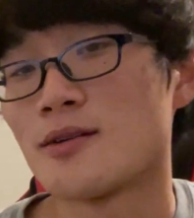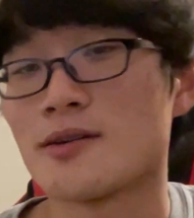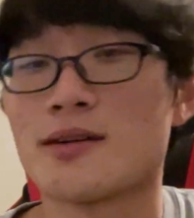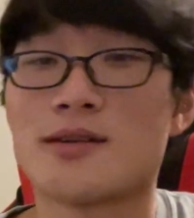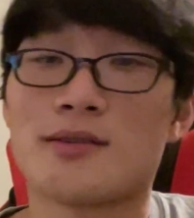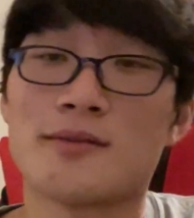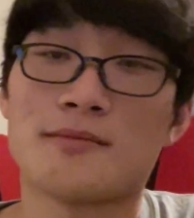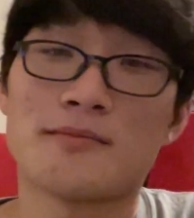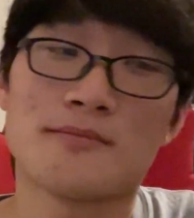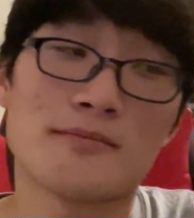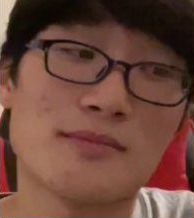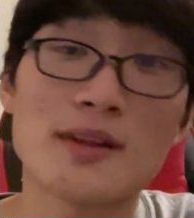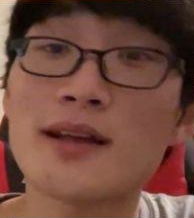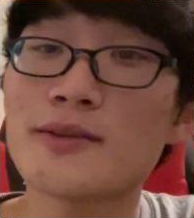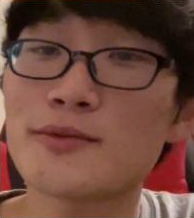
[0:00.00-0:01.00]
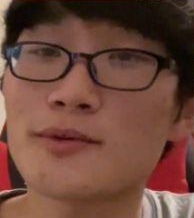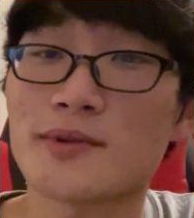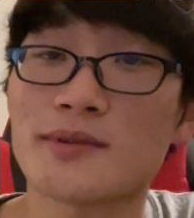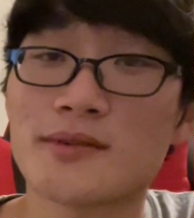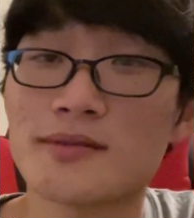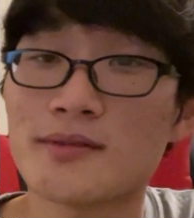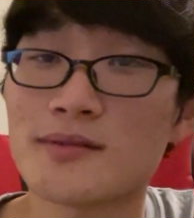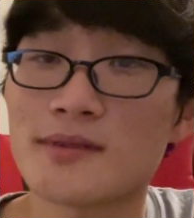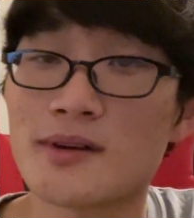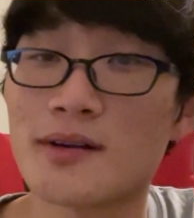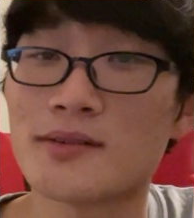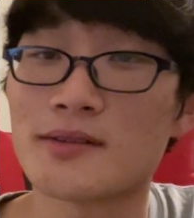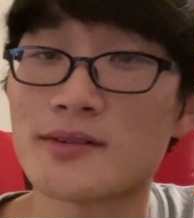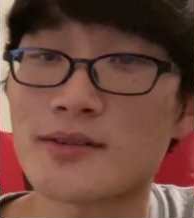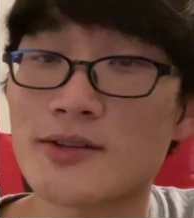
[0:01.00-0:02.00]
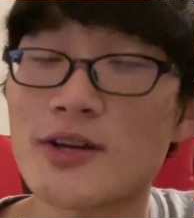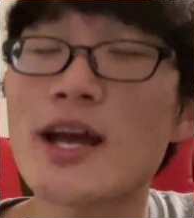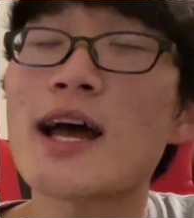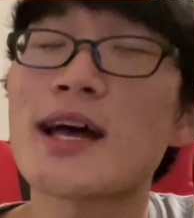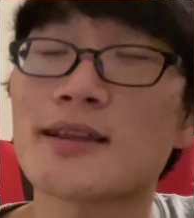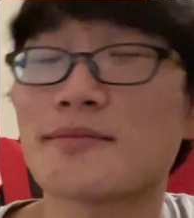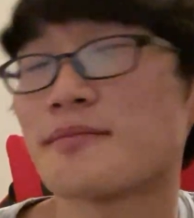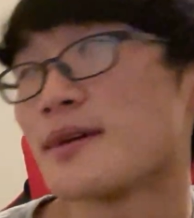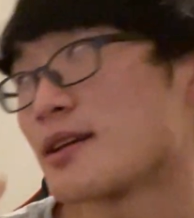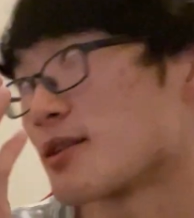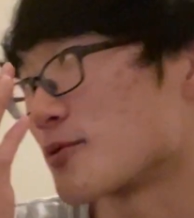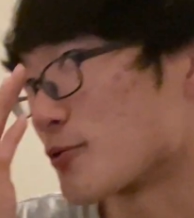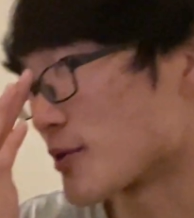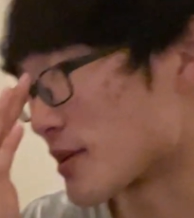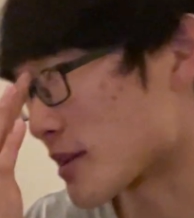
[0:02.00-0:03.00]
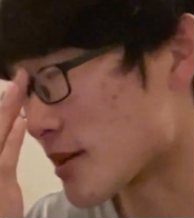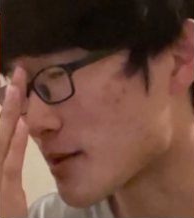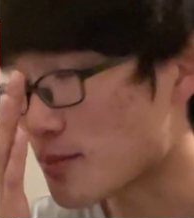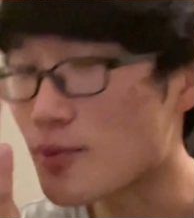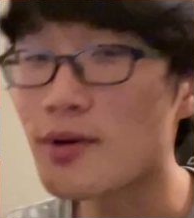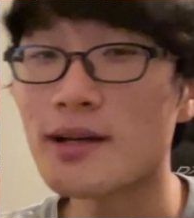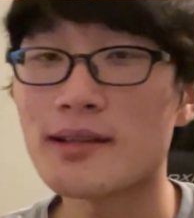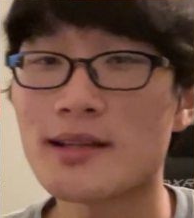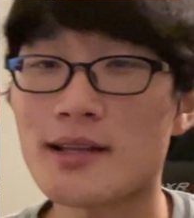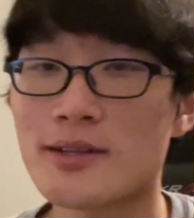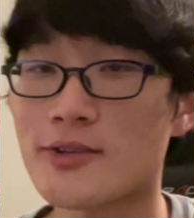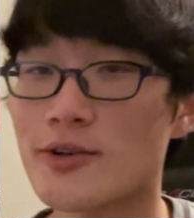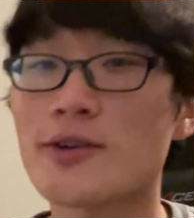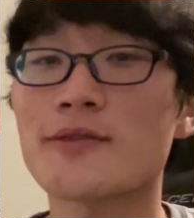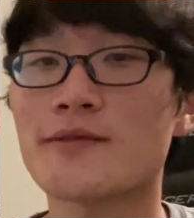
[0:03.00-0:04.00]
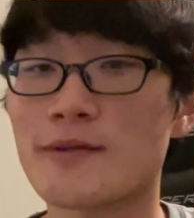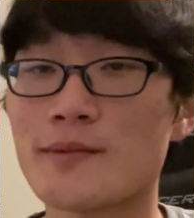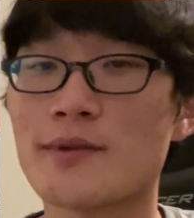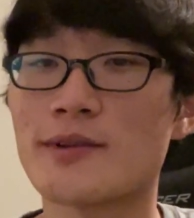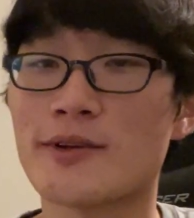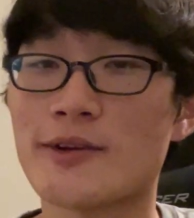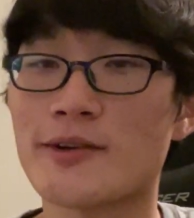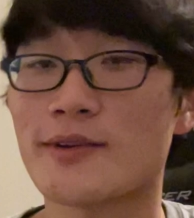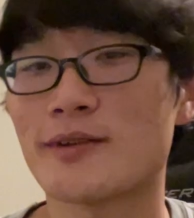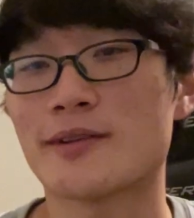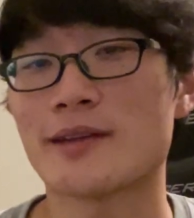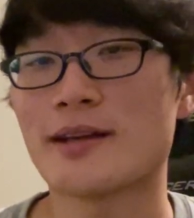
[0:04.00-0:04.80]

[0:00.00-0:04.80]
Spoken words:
Blastoise on the chat made a really good point that chart familiarity